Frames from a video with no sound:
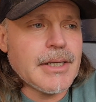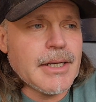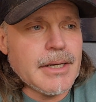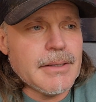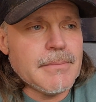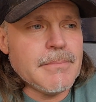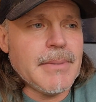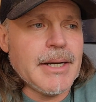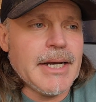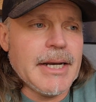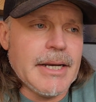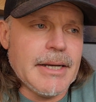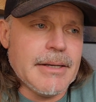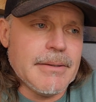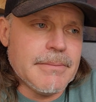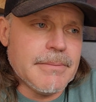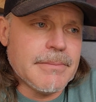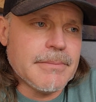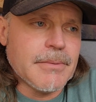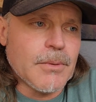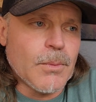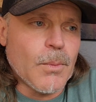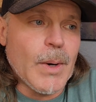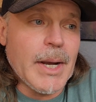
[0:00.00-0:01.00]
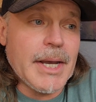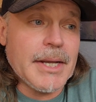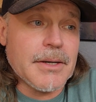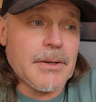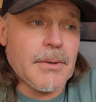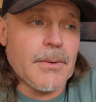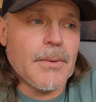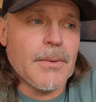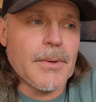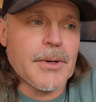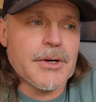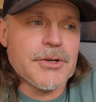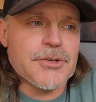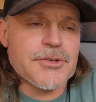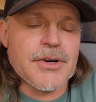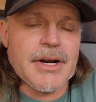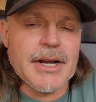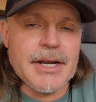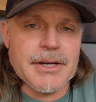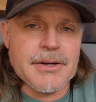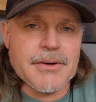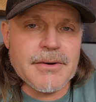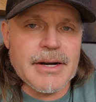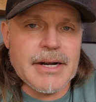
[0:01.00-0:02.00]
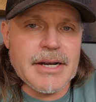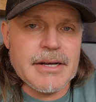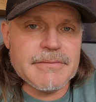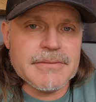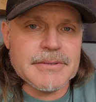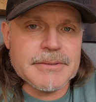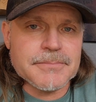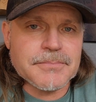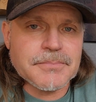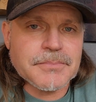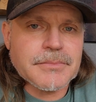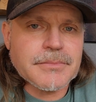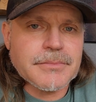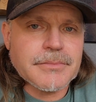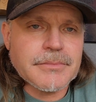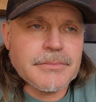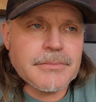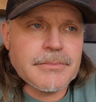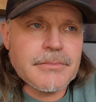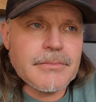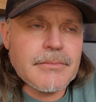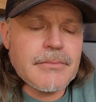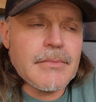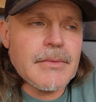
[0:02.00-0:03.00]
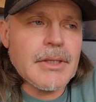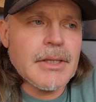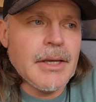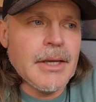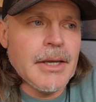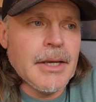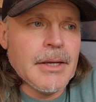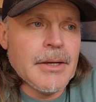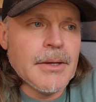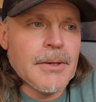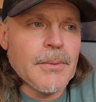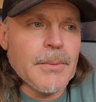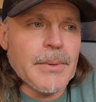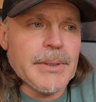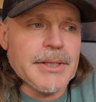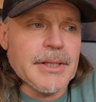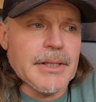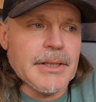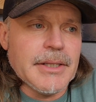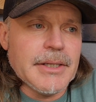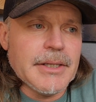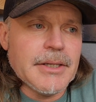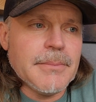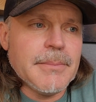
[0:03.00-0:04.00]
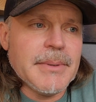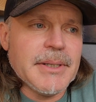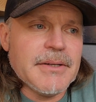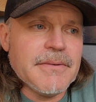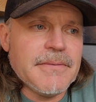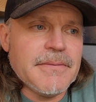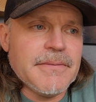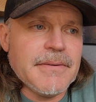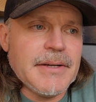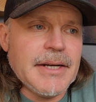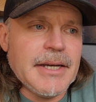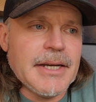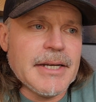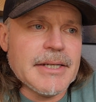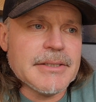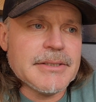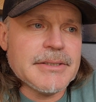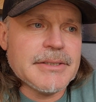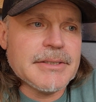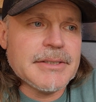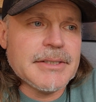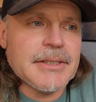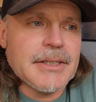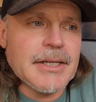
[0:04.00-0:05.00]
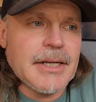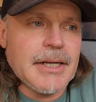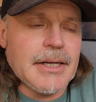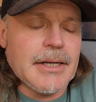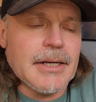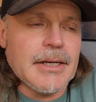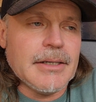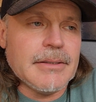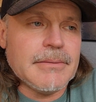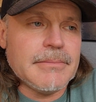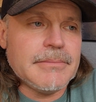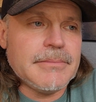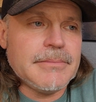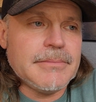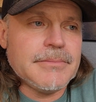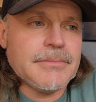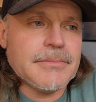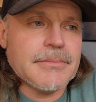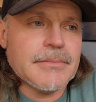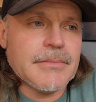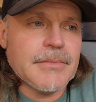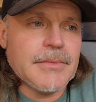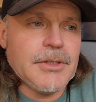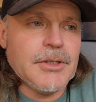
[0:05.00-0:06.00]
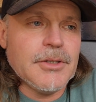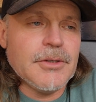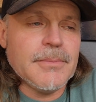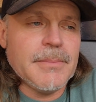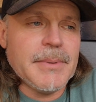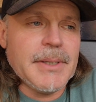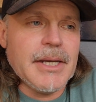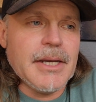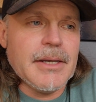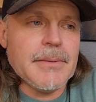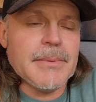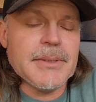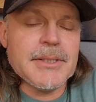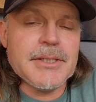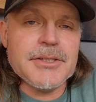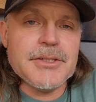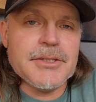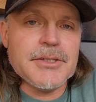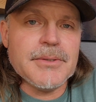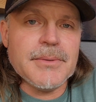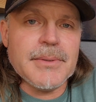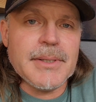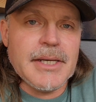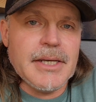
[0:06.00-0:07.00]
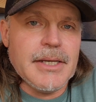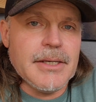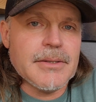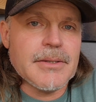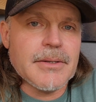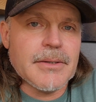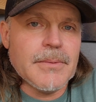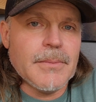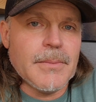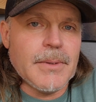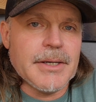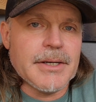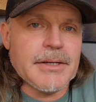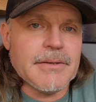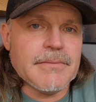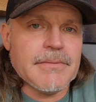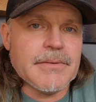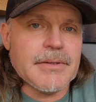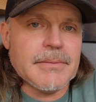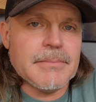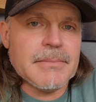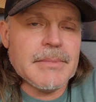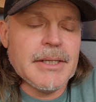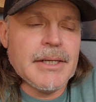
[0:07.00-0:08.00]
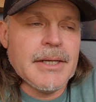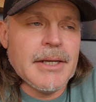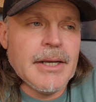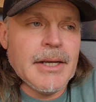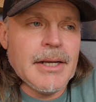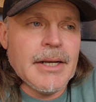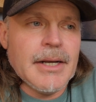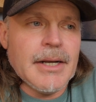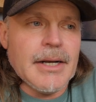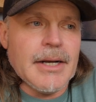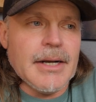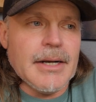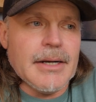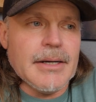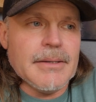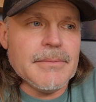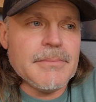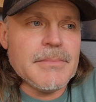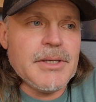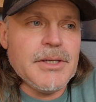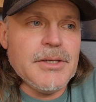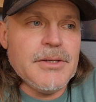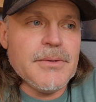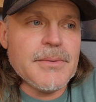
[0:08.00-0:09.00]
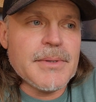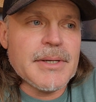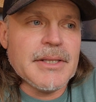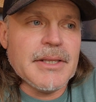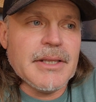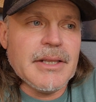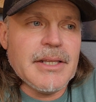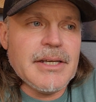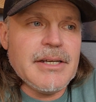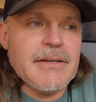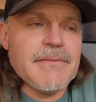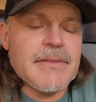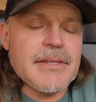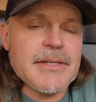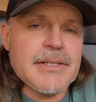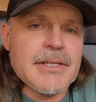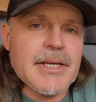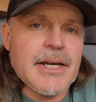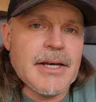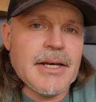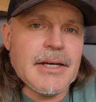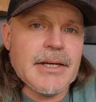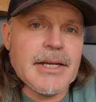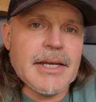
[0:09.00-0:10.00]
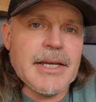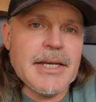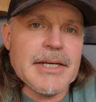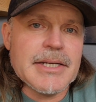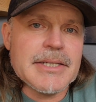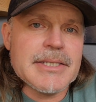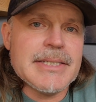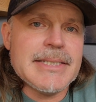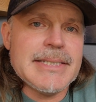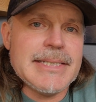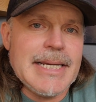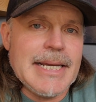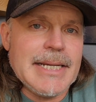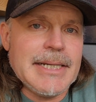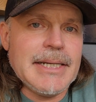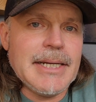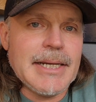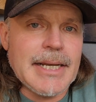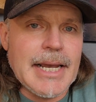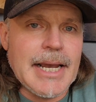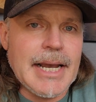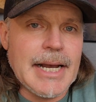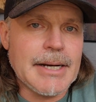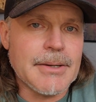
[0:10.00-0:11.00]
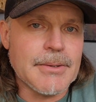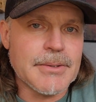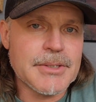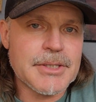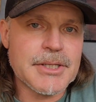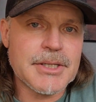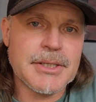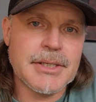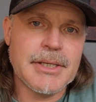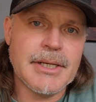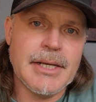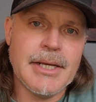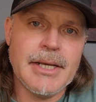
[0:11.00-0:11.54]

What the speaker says: And by wet or dry graft, with a little bit of finesse, you'll be able to do either one of them. You can leave the tongue extended out